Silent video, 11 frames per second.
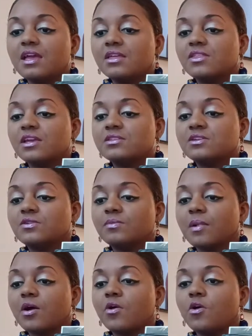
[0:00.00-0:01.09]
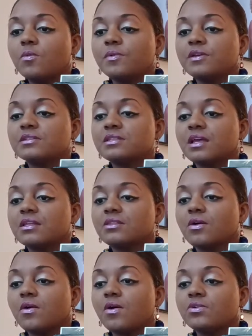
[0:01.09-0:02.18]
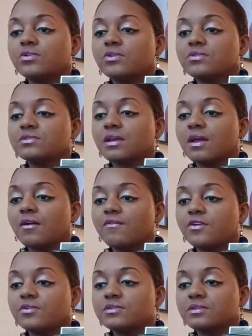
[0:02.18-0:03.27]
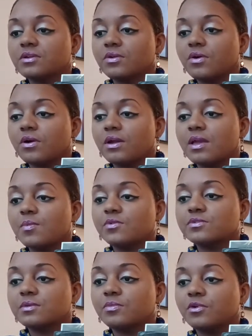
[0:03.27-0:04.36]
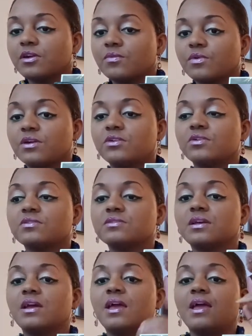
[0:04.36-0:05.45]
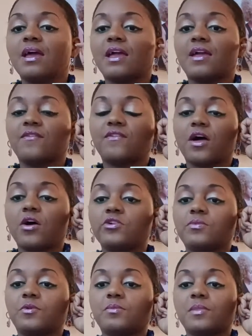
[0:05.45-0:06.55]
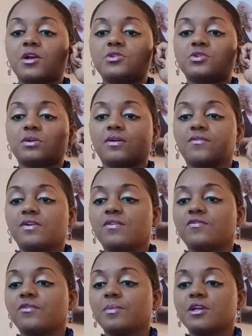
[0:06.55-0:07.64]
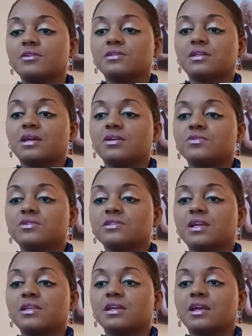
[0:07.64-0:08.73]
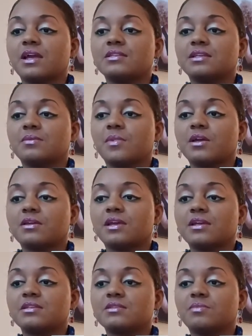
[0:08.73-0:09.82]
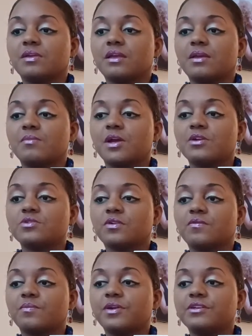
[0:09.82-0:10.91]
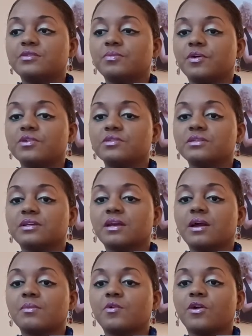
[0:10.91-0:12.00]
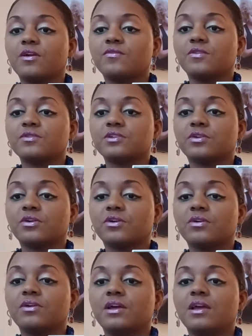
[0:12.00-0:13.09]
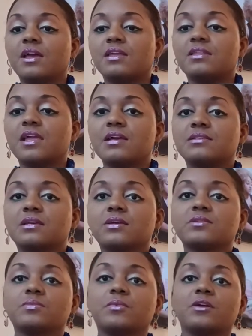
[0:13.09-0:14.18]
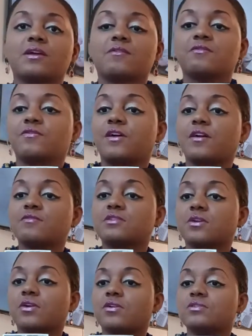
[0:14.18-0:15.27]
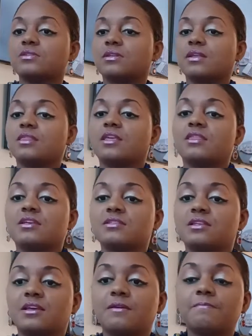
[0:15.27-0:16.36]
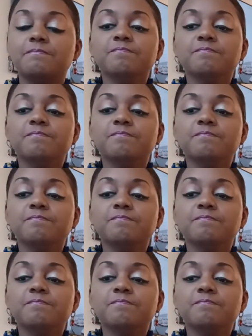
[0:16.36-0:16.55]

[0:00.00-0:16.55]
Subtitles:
they do. My hope is that the author's efforts still are able to bring readers a valuable measure of information and understanding, as in my case, a measure of peace. Personally, I'm grateful to her. Next customer gave it 5 stars, and then they said,